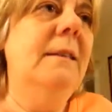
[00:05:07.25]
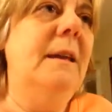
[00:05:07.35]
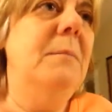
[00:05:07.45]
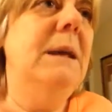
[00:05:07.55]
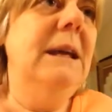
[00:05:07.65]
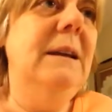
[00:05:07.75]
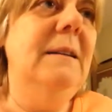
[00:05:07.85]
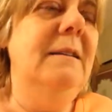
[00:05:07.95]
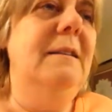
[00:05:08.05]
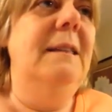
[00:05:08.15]
That
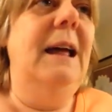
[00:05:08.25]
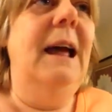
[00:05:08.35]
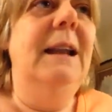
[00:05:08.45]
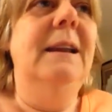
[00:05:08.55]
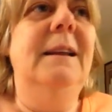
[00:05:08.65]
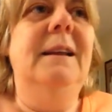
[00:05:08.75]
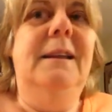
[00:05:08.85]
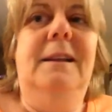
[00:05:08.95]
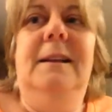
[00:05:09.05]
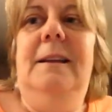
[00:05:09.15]
means that,
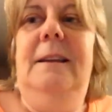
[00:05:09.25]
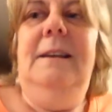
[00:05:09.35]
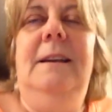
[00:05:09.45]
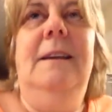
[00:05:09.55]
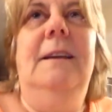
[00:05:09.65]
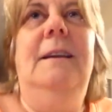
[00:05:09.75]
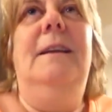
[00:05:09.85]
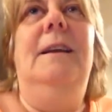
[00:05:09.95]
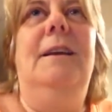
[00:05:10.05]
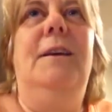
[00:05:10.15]

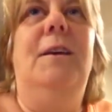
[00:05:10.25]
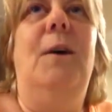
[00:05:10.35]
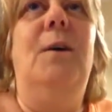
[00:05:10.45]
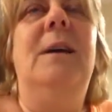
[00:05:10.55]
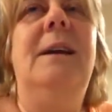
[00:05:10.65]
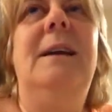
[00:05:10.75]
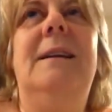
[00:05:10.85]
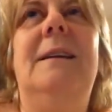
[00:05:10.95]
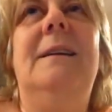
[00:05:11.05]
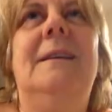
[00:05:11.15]
you know,
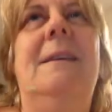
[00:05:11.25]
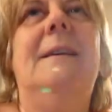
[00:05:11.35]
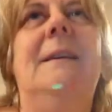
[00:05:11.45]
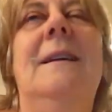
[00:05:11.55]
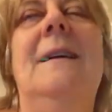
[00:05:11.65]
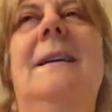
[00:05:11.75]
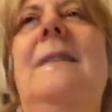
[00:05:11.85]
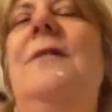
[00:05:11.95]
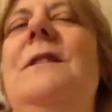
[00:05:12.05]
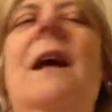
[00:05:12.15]

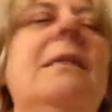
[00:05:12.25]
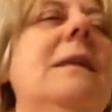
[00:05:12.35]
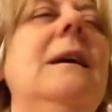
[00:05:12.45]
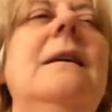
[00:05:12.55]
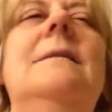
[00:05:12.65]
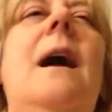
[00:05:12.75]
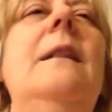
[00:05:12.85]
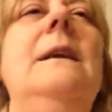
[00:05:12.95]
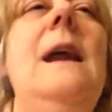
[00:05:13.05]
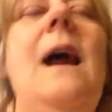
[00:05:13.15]
because if nothing is
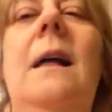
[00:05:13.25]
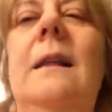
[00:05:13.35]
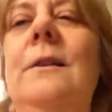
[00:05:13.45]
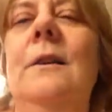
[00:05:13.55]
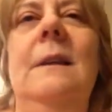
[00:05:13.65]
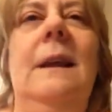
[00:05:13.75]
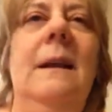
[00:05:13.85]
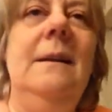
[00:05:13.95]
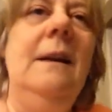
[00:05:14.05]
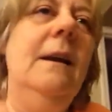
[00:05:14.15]
on the calendar,
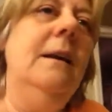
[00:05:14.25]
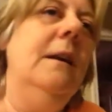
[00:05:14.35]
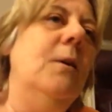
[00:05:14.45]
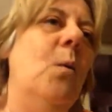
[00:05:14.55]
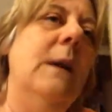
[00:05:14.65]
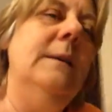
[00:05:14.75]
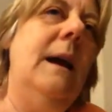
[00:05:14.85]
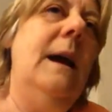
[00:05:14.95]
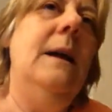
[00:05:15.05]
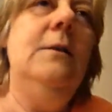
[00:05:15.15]
then it, you know, 1
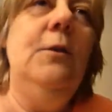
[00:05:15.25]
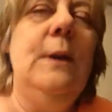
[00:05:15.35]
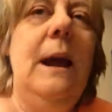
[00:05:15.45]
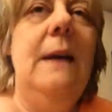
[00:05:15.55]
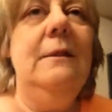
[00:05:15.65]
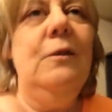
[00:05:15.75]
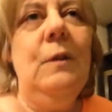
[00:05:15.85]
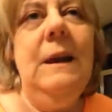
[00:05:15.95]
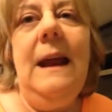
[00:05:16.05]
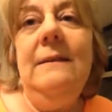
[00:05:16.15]
day and 2 days and
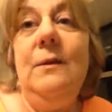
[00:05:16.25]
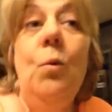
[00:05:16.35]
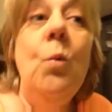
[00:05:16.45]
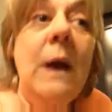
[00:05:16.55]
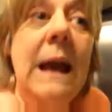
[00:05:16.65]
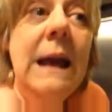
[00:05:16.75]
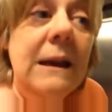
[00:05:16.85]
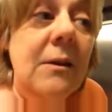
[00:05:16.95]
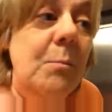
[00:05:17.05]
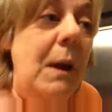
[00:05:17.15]
3 days and a week
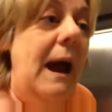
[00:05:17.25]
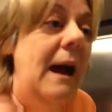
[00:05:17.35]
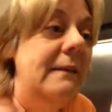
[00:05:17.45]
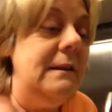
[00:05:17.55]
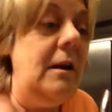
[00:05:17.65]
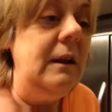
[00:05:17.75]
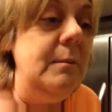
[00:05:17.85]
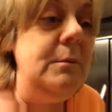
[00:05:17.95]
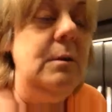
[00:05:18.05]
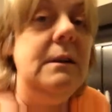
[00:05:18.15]
can pass, and all
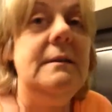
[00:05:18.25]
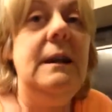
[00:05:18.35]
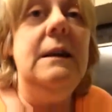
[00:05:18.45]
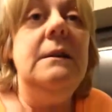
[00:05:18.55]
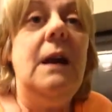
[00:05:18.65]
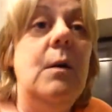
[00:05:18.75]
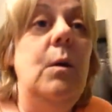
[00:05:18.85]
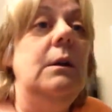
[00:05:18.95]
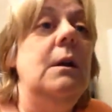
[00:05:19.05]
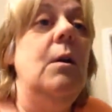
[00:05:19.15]
I'm doing is taking
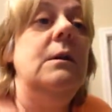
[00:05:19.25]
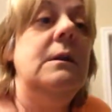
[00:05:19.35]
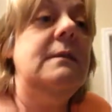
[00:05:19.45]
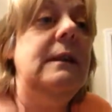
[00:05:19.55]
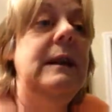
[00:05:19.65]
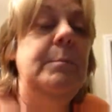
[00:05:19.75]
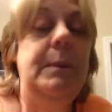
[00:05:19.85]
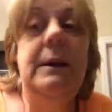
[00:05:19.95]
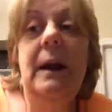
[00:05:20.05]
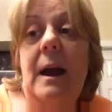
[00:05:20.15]
NyQuil and going to sleep.
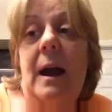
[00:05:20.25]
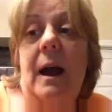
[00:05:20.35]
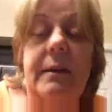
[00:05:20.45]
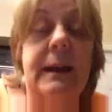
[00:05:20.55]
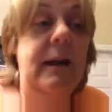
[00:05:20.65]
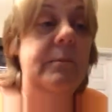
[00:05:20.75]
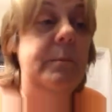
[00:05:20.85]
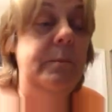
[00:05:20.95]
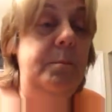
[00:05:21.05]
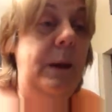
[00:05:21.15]
But I think
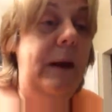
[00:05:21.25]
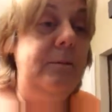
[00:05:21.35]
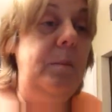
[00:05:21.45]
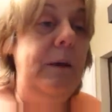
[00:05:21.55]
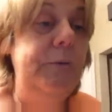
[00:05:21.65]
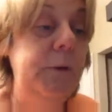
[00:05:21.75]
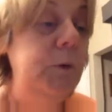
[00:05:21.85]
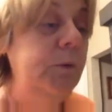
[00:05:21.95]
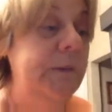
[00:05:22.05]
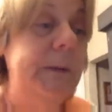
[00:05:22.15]
I'm past my
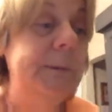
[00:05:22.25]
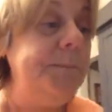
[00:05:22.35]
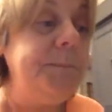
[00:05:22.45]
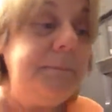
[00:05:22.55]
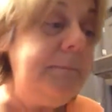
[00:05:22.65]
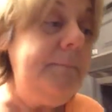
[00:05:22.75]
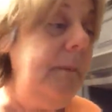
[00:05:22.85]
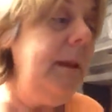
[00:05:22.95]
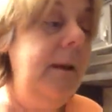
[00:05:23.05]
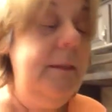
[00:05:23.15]
flu, so
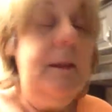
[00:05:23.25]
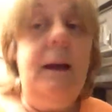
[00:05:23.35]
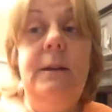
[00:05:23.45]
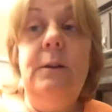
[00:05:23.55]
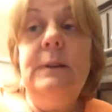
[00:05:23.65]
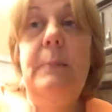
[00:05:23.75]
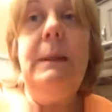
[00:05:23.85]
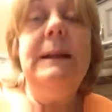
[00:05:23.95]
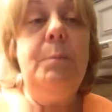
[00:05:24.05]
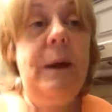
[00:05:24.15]
I thought, no time
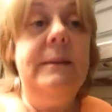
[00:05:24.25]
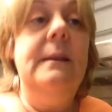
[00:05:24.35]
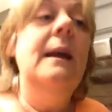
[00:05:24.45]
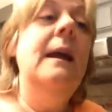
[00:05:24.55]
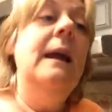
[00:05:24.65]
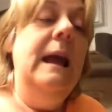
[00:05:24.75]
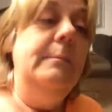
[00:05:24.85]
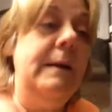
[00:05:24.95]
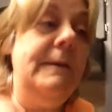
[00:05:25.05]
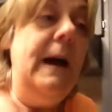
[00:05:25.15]
like the present.
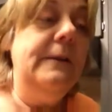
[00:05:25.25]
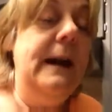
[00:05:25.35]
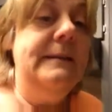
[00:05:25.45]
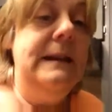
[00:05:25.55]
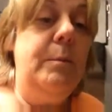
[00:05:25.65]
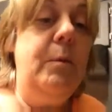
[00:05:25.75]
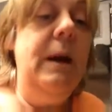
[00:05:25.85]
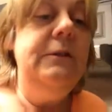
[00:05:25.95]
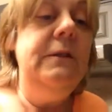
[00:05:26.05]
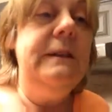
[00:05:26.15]
And my father has an
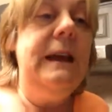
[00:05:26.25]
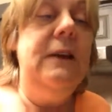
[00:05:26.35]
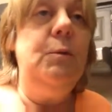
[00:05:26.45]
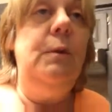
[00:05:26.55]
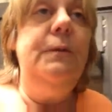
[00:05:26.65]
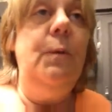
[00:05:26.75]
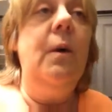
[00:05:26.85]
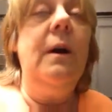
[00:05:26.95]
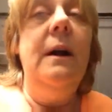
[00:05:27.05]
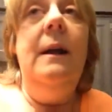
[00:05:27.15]
operation scheduled
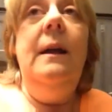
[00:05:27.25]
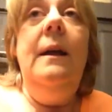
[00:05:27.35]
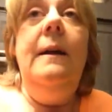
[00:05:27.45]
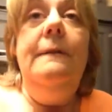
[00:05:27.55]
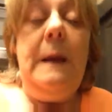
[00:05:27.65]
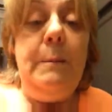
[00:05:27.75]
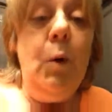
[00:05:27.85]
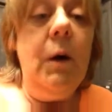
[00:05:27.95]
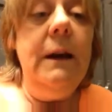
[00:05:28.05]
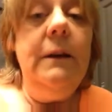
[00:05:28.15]
for
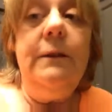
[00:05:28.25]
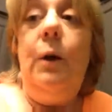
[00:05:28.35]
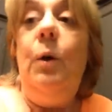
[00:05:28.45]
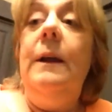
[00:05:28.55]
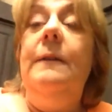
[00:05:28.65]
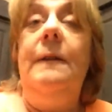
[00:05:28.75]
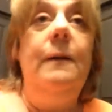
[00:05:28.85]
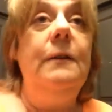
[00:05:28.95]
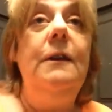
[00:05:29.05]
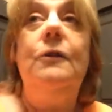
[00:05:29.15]
February, so if I
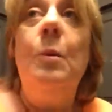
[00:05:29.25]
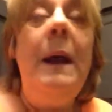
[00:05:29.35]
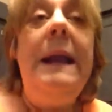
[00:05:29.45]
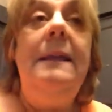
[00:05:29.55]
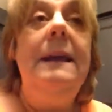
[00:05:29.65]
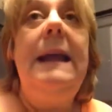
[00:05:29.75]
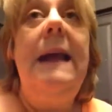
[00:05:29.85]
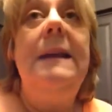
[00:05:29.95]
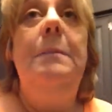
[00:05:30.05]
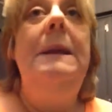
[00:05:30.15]
was going to do anything, it
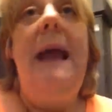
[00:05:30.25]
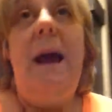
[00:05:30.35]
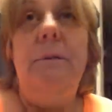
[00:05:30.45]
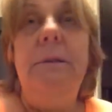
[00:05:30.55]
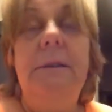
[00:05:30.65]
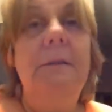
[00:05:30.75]
had to be now.